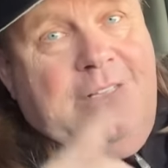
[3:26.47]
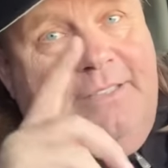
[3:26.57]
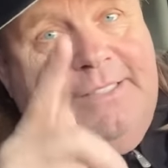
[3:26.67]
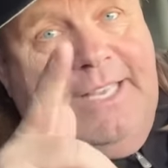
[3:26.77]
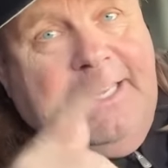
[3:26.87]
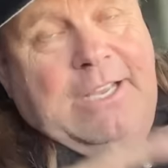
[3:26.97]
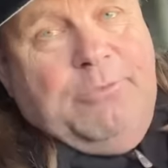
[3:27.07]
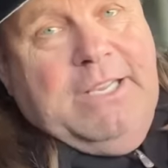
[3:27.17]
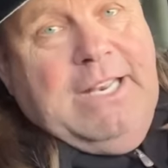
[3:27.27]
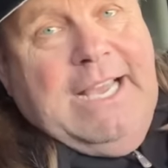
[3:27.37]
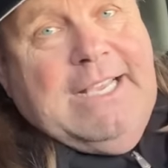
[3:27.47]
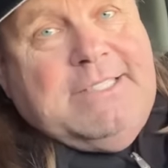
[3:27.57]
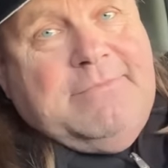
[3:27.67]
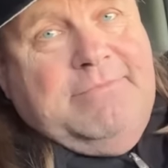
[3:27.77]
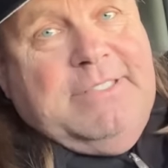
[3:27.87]
then I
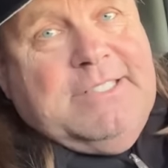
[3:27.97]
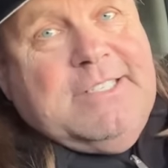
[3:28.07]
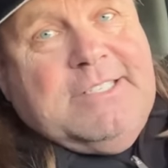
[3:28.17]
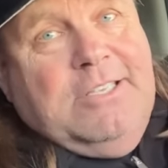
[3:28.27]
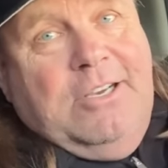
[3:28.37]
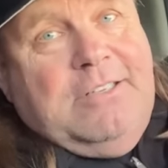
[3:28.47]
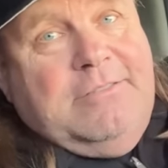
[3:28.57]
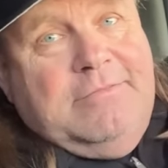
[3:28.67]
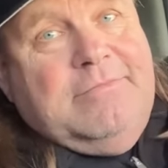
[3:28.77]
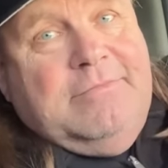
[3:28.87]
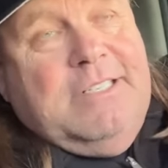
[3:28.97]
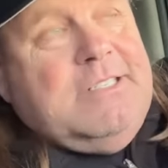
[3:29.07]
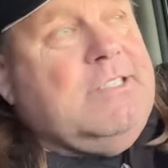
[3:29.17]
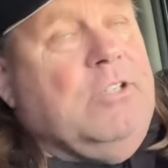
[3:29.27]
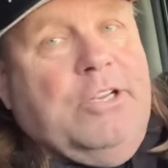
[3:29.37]
realized this is not
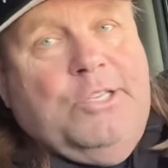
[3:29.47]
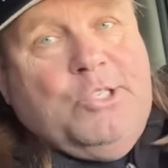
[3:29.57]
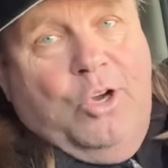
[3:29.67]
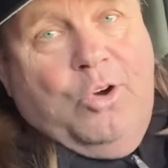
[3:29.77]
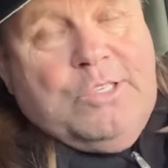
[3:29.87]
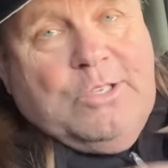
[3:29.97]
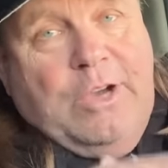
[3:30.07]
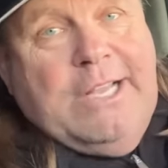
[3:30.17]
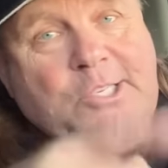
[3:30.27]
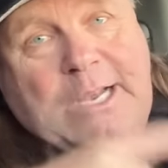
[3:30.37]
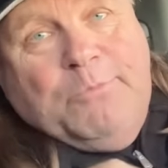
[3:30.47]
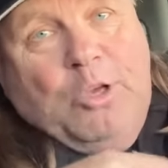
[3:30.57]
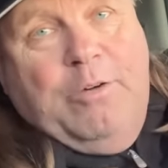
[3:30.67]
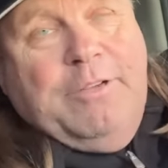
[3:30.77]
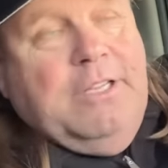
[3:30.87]
this is not a joke. So I jumped
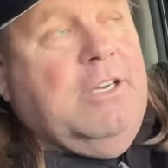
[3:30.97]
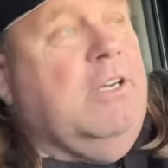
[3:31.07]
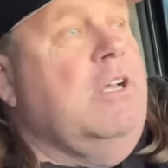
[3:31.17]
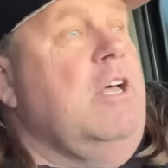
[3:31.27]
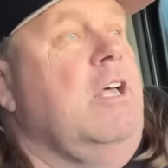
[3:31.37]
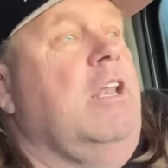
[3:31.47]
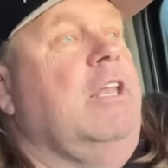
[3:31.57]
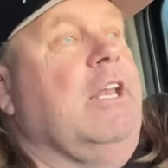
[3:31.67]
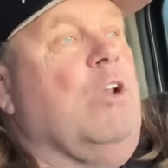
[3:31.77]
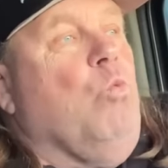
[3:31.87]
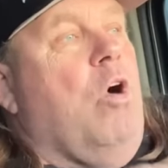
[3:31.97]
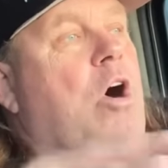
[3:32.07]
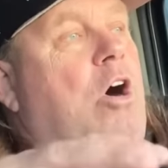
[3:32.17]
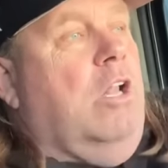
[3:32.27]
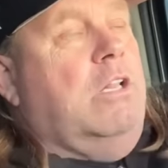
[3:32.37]
over the little
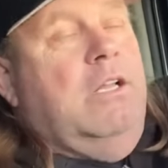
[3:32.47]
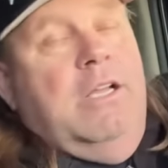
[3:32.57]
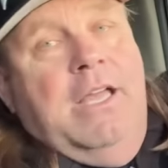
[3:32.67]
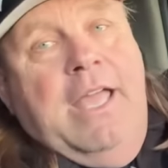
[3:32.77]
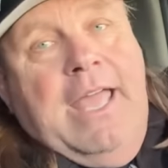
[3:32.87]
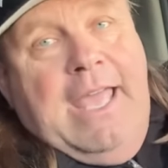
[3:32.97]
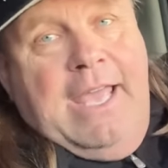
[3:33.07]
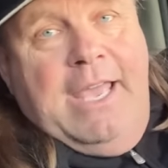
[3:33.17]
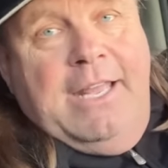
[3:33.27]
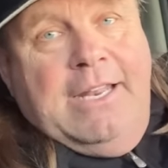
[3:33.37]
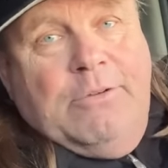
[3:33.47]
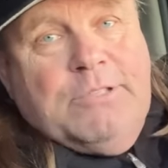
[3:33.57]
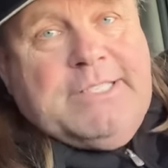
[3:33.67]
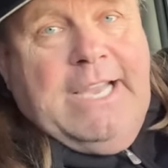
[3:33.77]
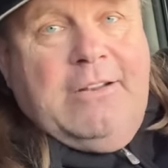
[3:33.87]
wall and I
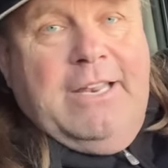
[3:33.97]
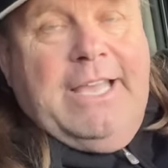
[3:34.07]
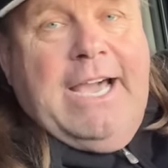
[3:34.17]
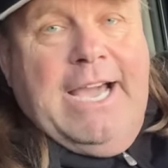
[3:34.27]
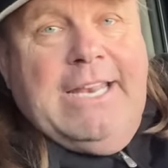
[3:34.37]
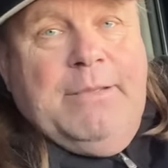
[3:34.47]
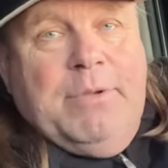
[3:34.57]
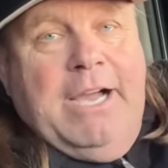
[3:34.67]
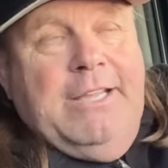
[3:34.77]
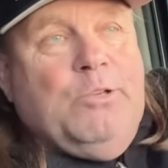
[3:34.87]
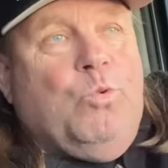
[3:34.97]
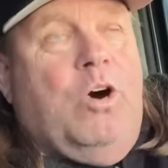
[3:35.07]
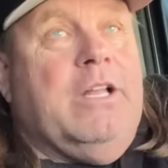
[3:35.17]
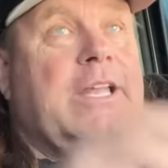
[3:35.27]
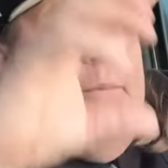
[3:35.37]
was kind of like hiding behind the
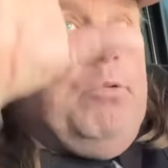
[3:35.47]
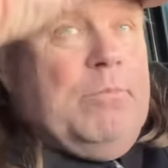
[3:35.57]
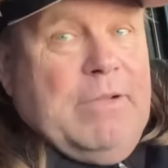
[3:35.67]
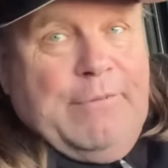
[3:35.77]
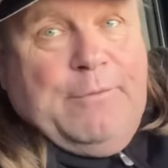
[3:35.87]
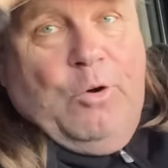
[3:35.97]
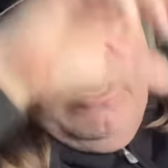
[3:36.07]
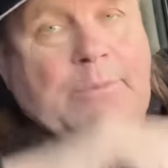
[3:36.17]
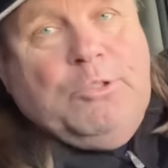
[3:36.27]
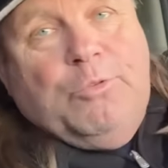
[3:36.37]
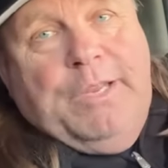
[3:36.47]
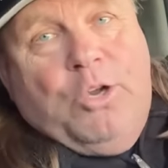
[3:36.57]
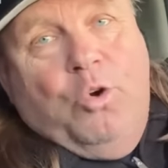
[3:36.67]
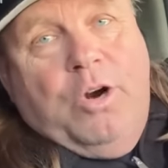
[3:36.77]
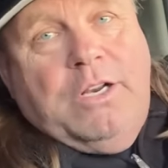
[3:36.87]
wall and I put my phone up to
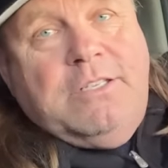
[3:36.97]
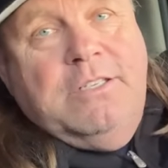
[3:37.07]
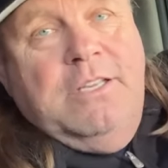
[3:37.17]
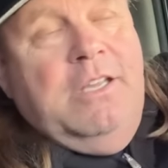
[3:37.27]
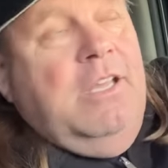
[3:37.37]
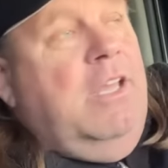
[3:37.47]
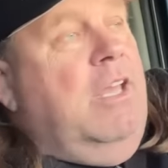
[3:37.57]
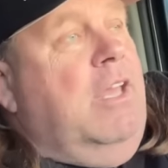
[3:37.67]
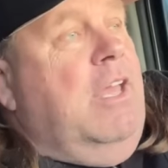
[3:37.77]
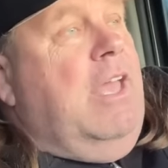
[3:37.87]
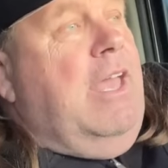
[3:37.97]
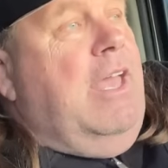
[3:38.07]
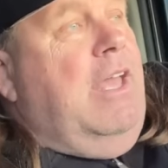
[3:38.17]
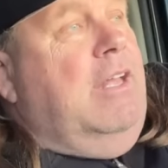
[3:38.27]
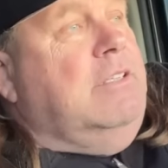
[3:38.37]
record.
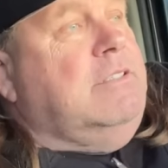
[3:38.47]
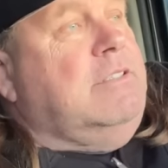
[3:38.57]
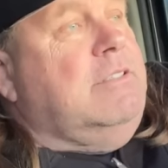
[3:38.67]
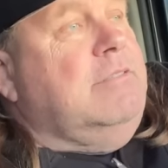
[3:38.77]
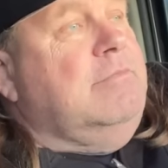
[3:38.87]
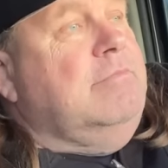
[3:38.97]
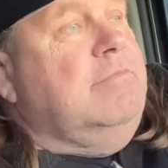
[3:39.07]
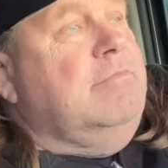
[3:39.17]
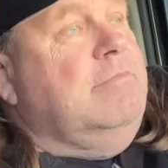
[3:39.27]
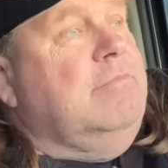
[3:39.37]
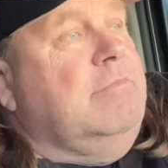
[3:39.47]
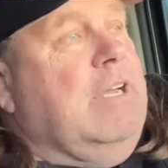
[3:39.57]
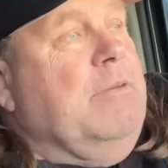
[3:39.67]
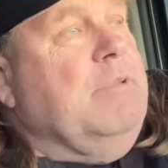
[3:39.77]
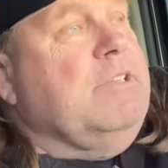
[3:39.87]
And
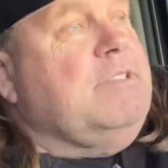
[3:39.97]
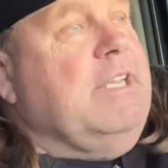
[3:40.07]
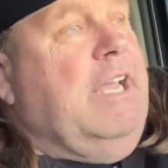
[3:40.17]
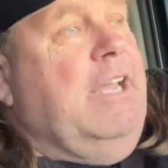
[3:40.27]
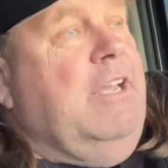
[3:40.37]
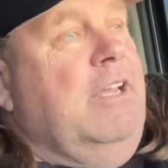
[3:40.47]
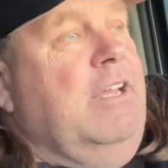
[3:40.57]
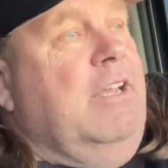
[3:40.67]
I must say,